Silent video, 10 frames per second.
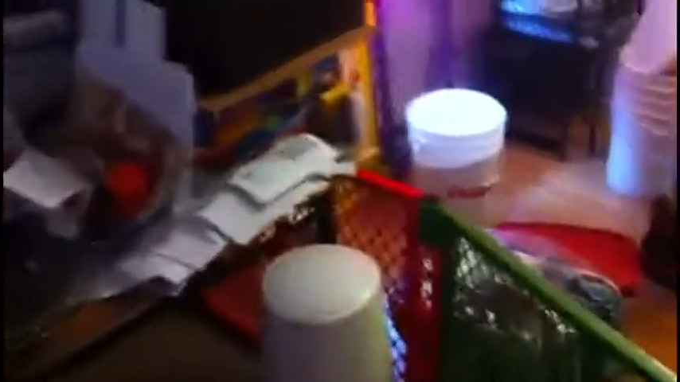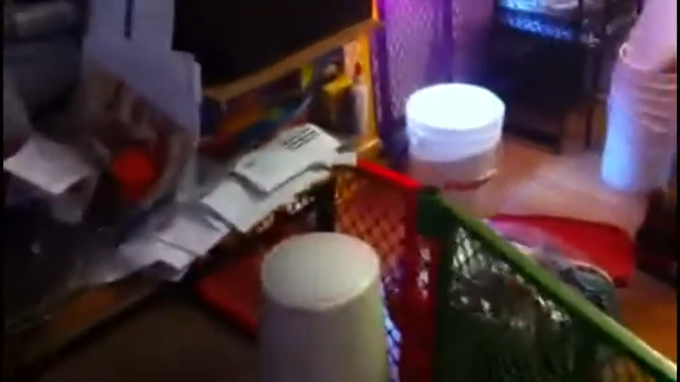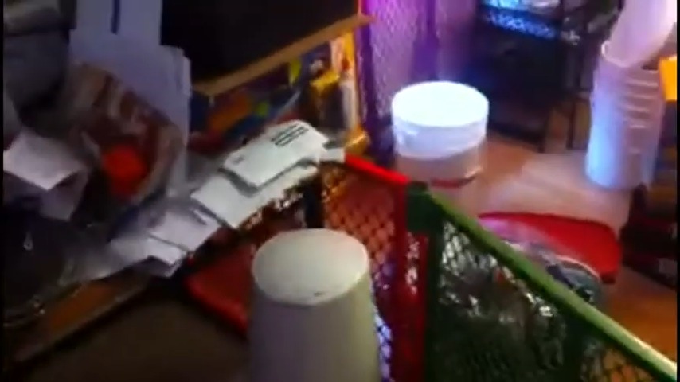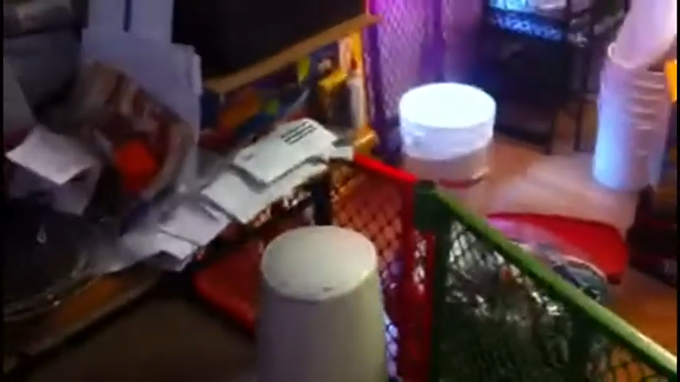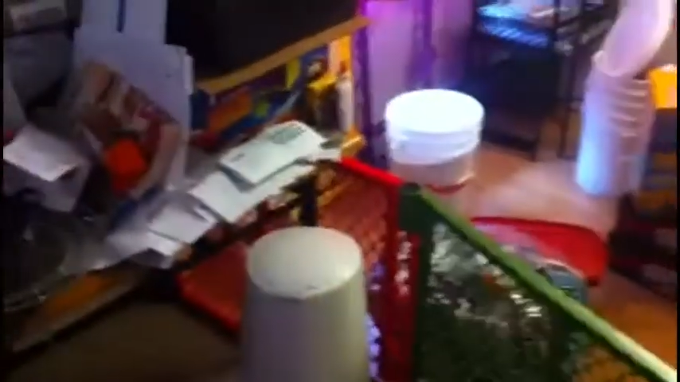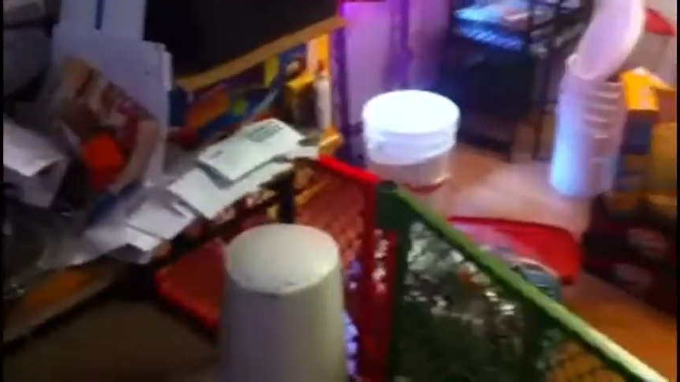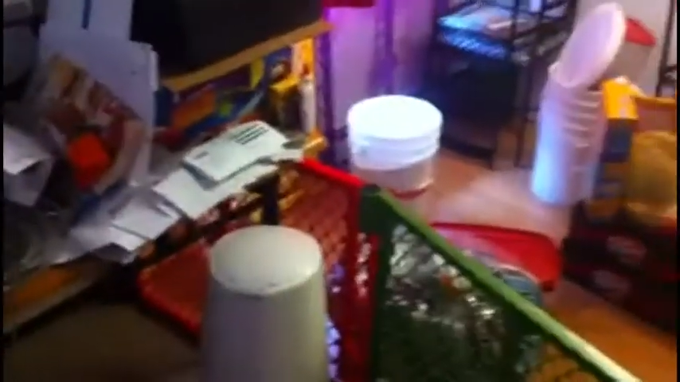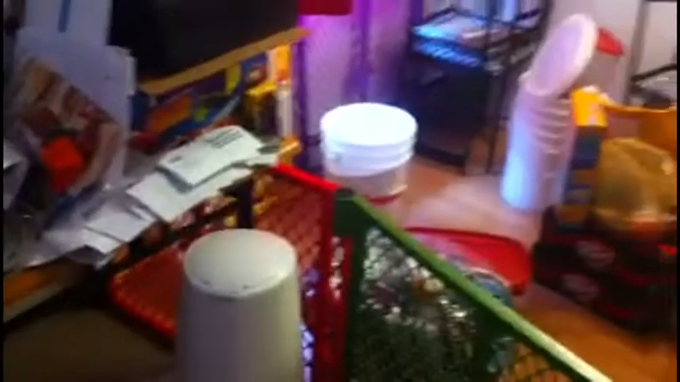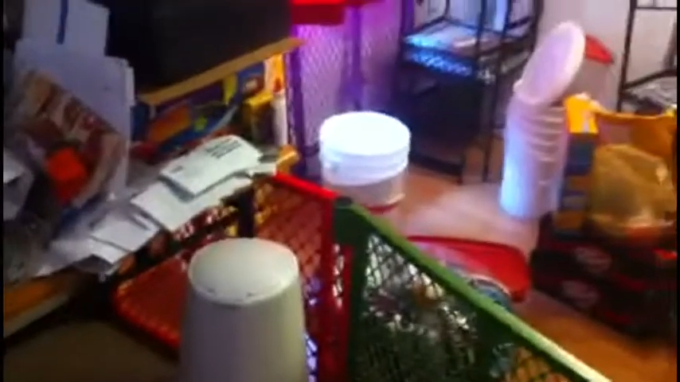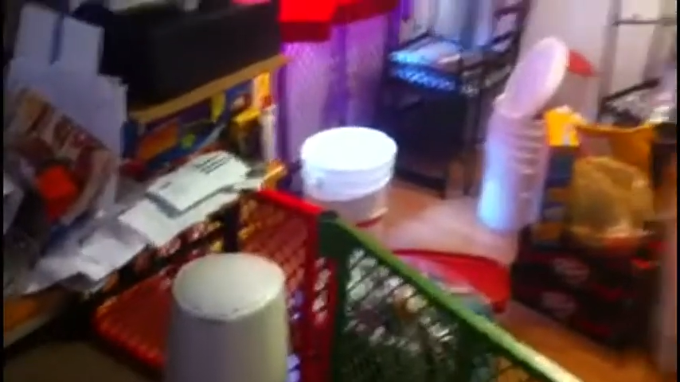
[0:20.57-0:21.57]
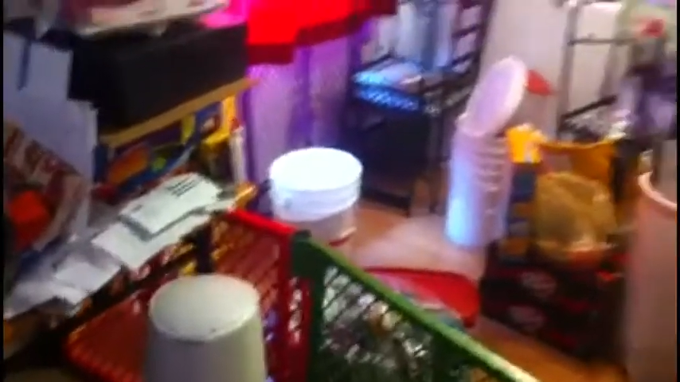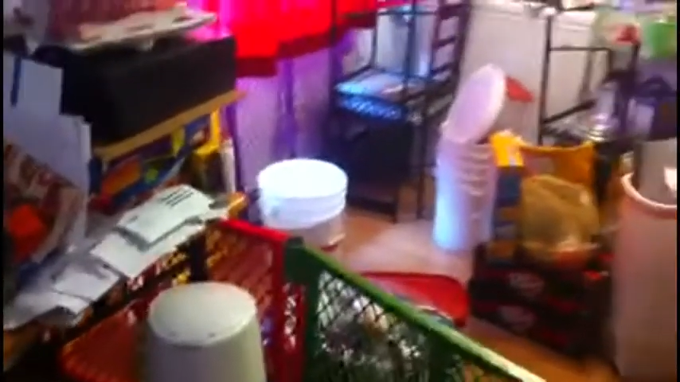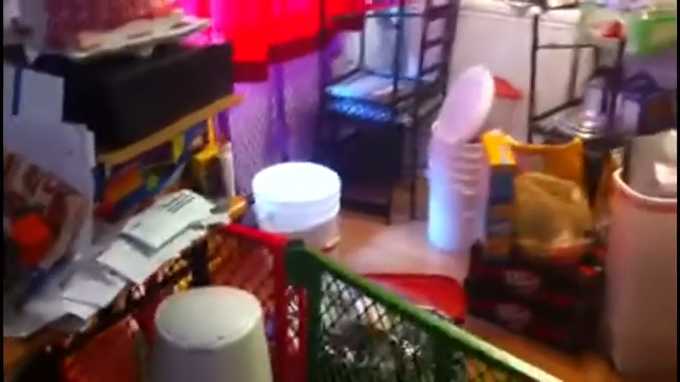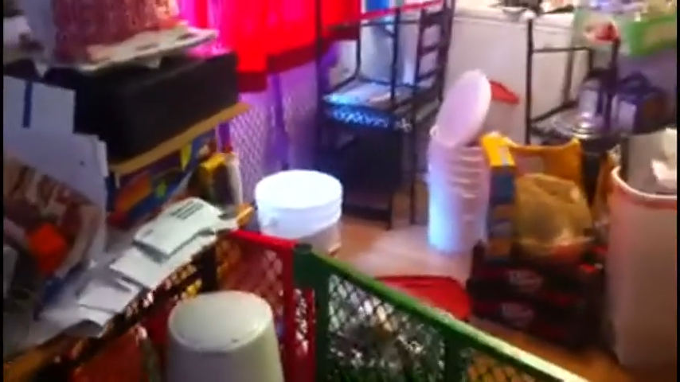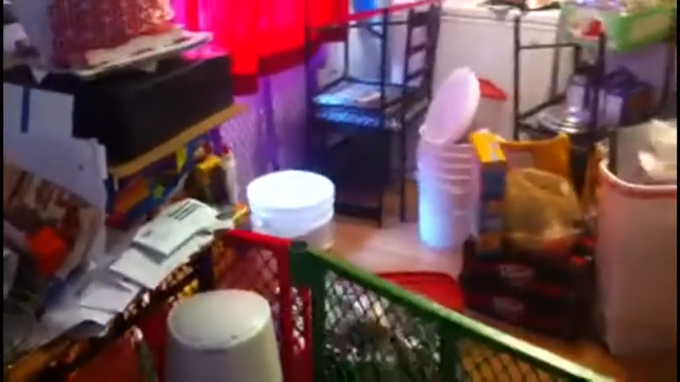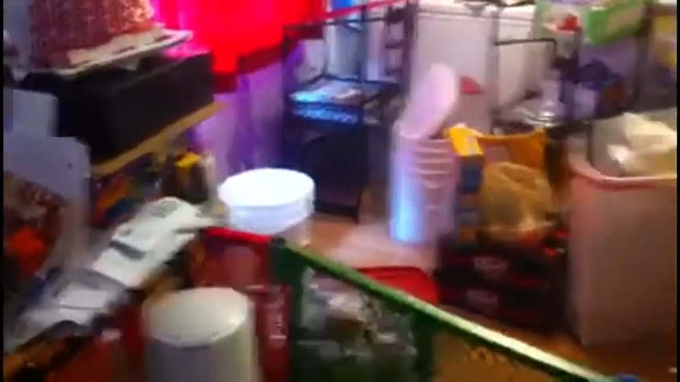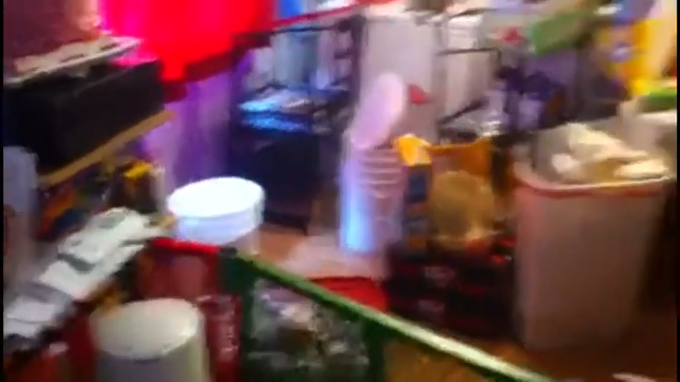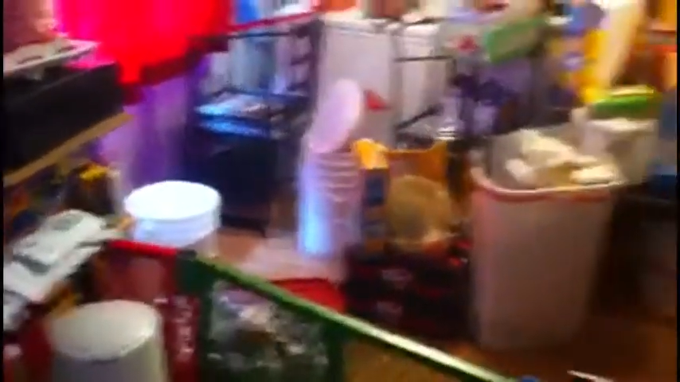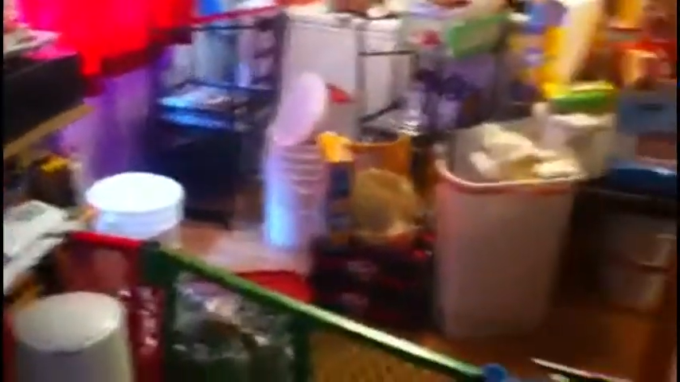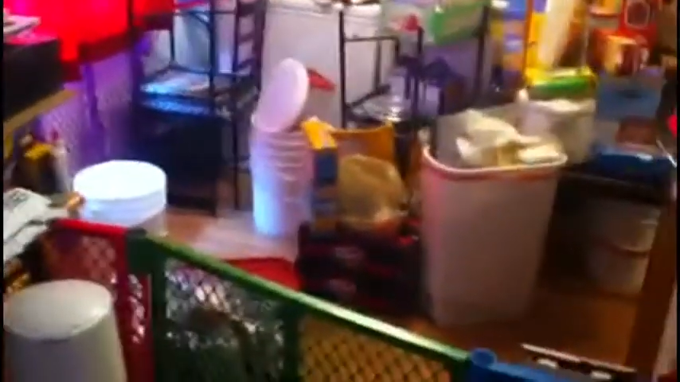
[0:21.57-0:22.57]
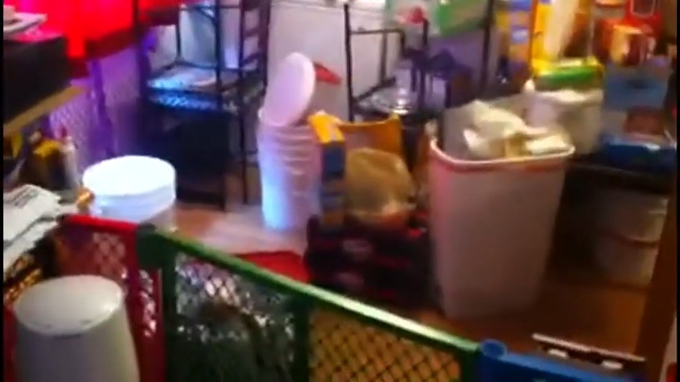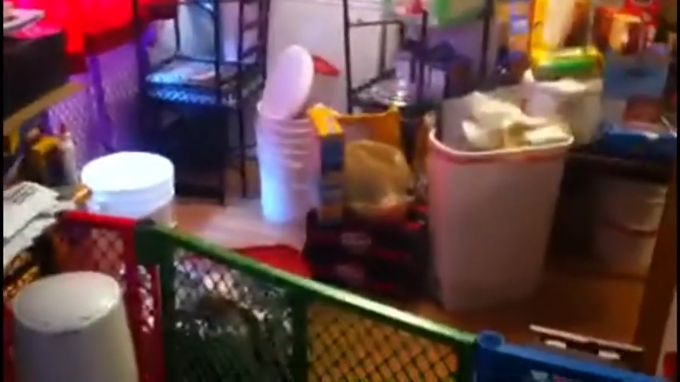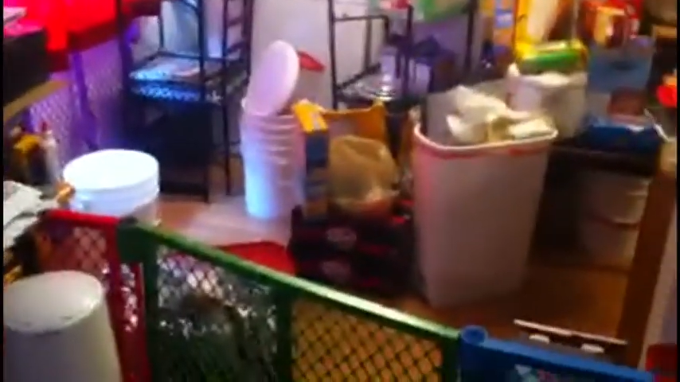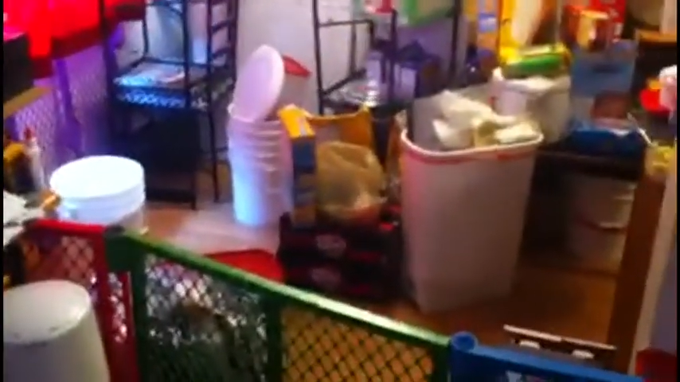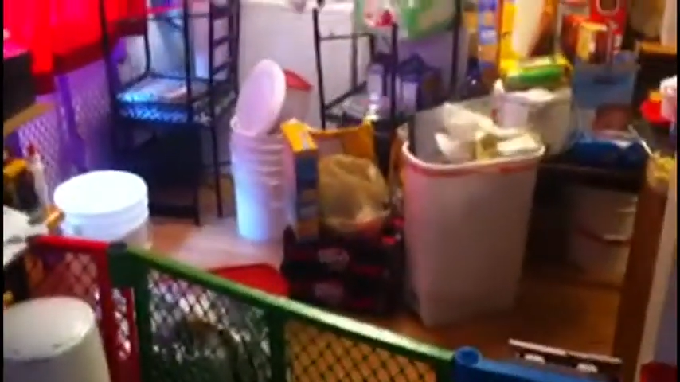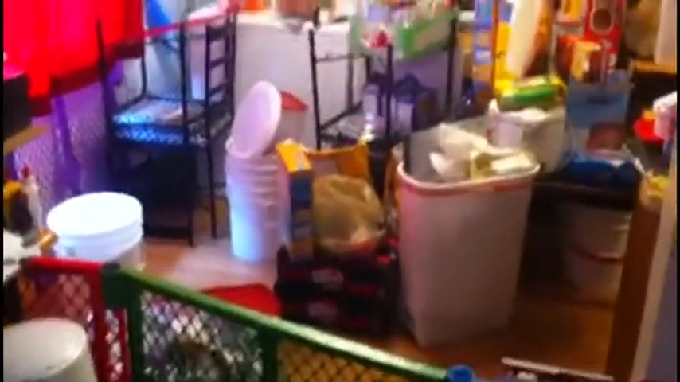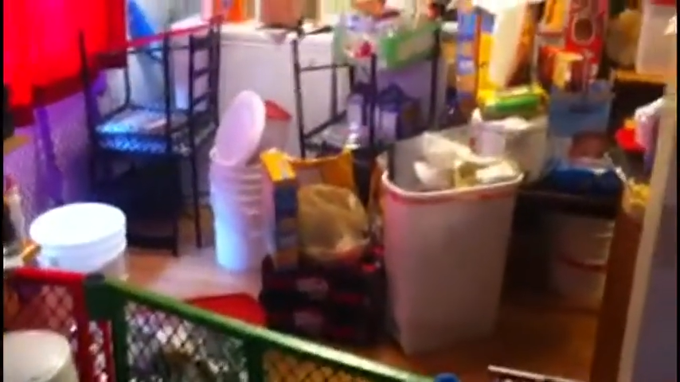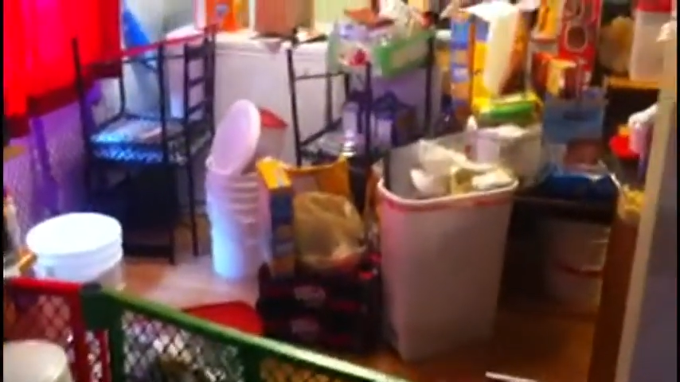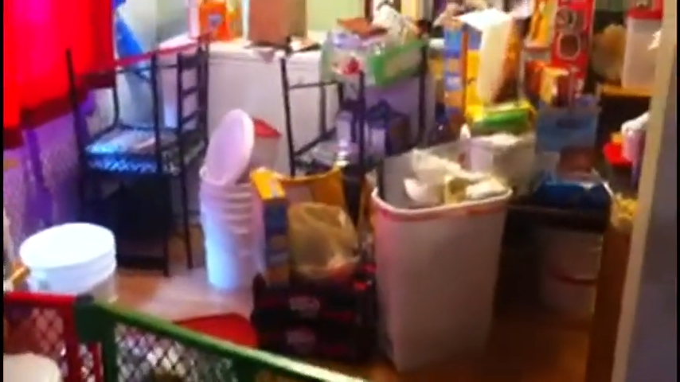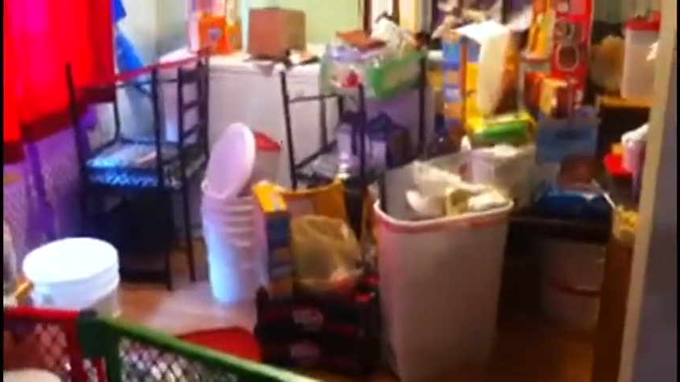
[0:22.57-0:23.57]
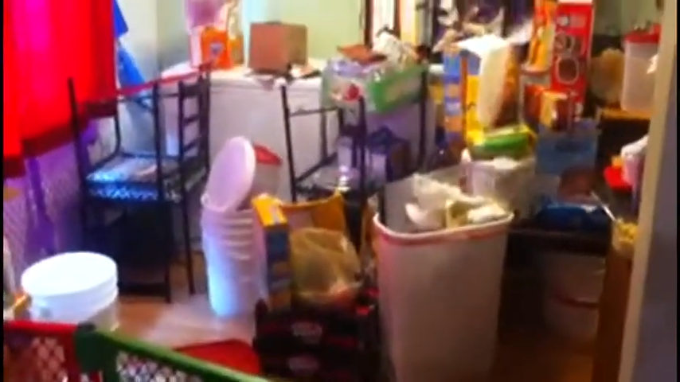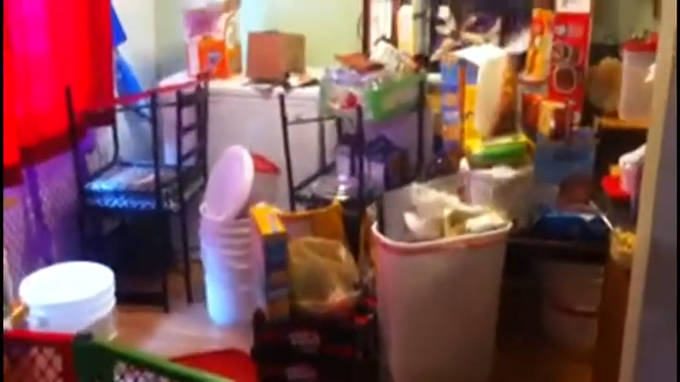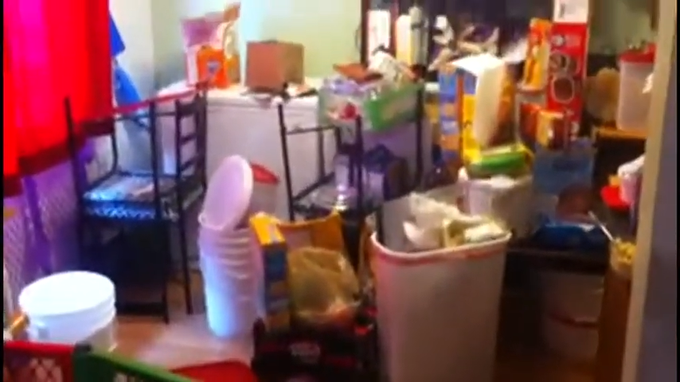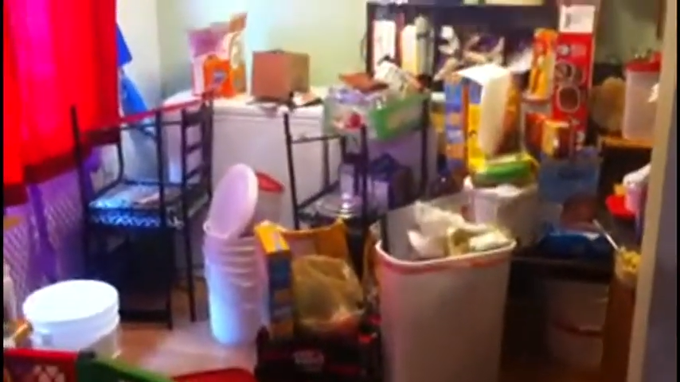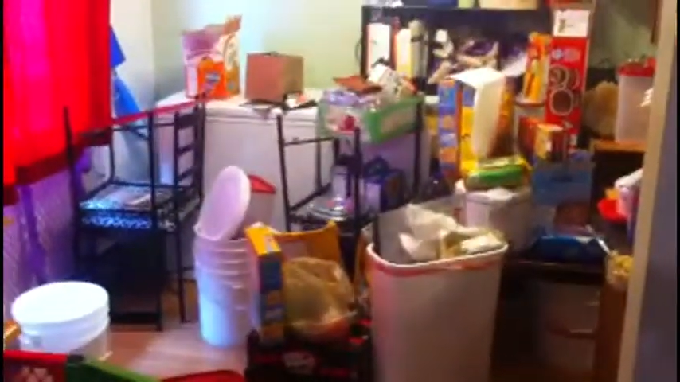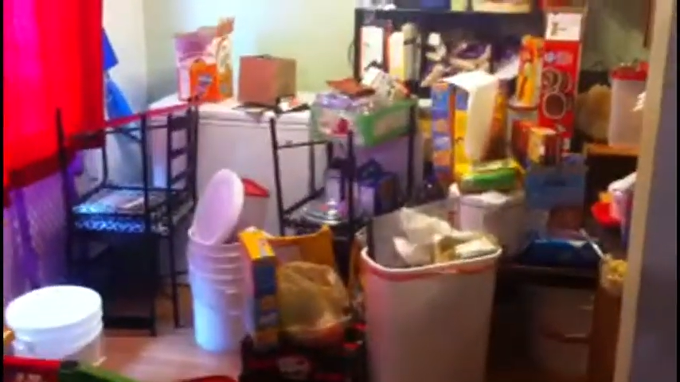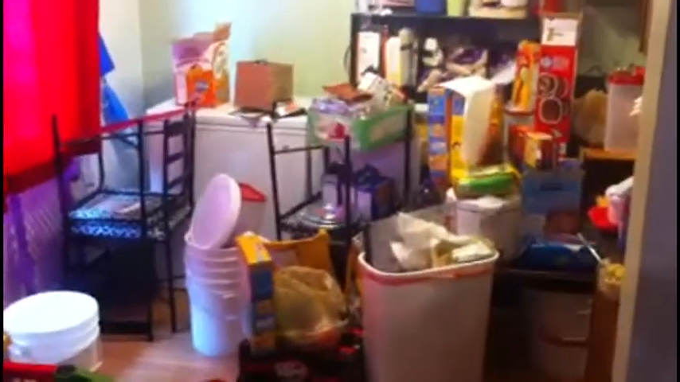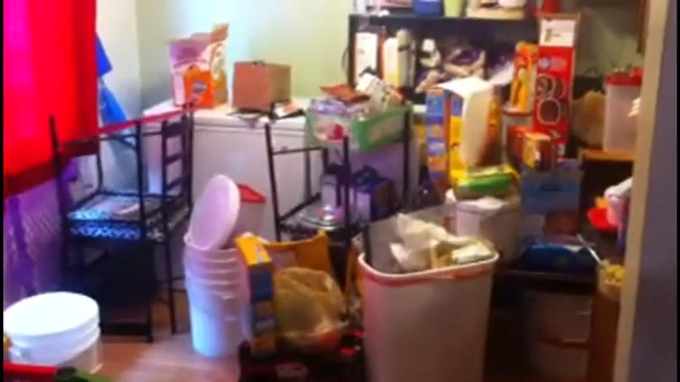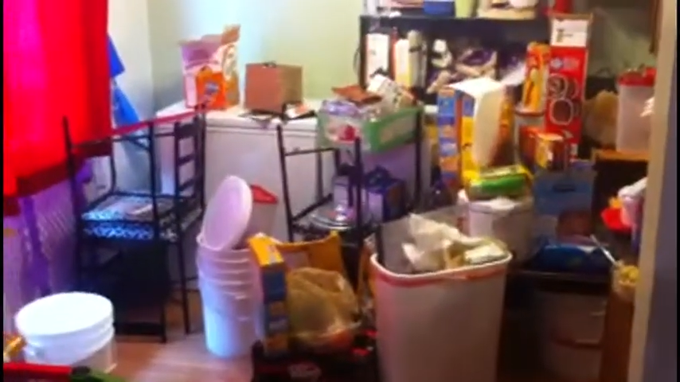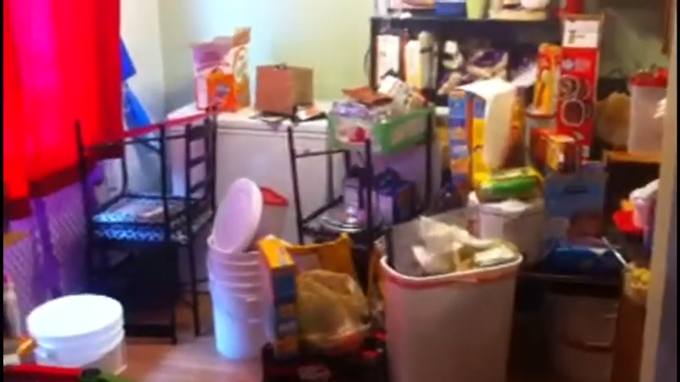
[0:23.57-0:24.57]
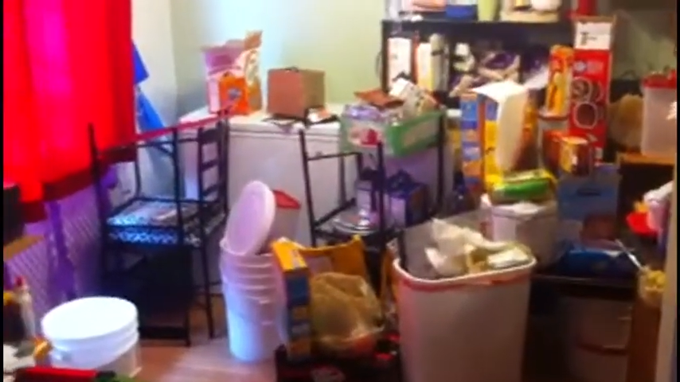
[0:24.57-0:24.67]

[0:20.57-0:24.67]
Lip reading: [unreadable: no face in view]